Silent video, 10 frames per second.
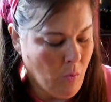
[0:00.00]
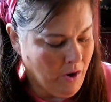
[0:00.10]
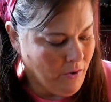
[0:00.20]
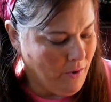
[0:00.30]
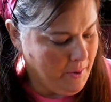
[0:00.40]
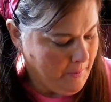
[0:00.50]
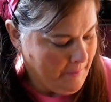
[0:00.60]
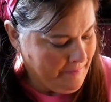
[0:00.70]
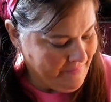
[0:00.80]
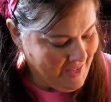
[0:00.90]
work on
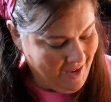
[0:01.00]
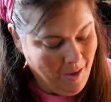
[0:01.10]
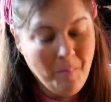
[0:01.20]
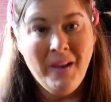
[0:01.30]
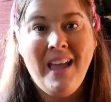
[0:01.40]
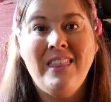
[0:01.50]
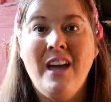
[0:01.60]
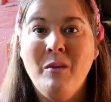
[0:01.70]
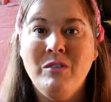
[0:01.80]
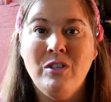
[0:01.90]
but I
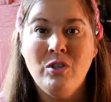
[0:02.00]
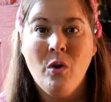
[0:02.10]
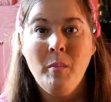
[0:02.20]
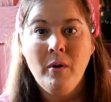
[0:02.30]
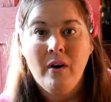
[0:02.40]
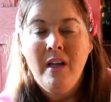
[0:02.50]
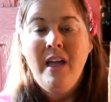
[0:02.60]
thought it was adorable.